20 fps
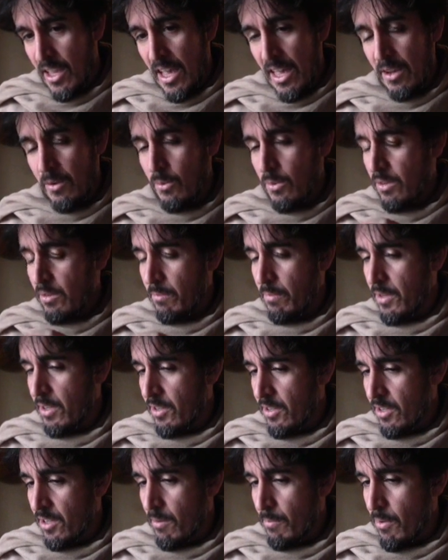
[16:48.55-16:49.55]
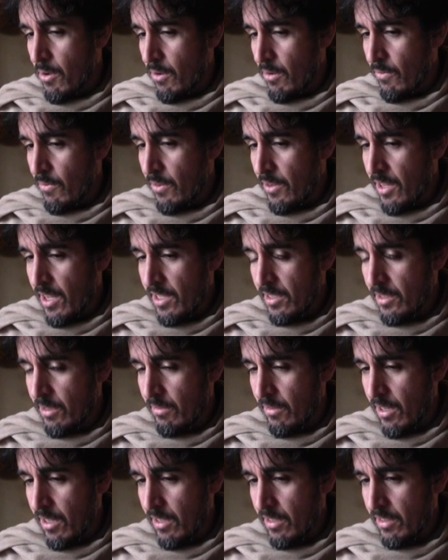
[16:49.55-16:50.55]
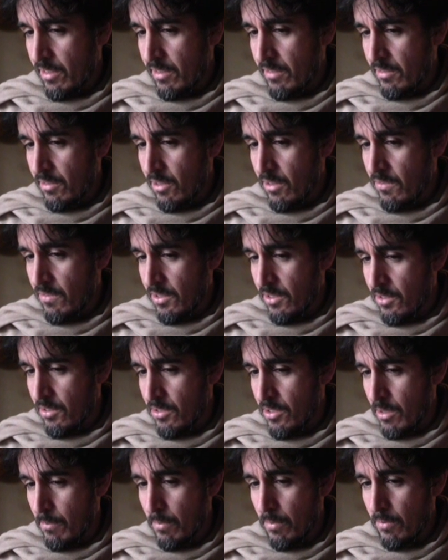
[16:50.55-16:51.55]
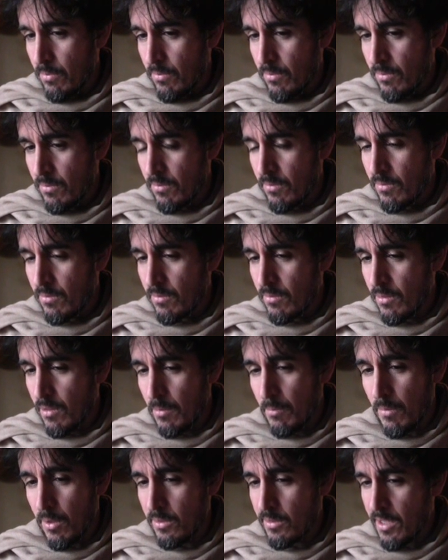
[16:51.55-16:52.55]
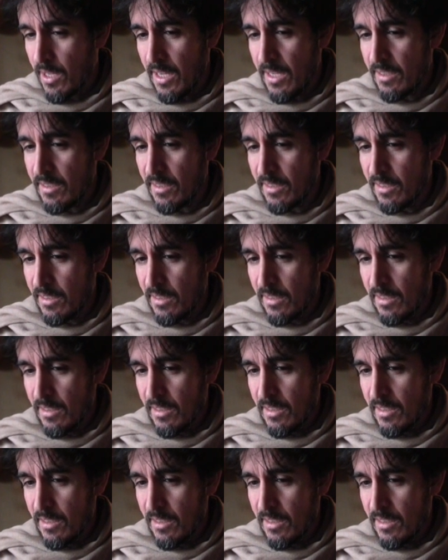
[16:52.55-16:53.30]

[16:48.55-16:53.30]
and it wouldn't be a good component for Dasiras, servitorship, in most cases.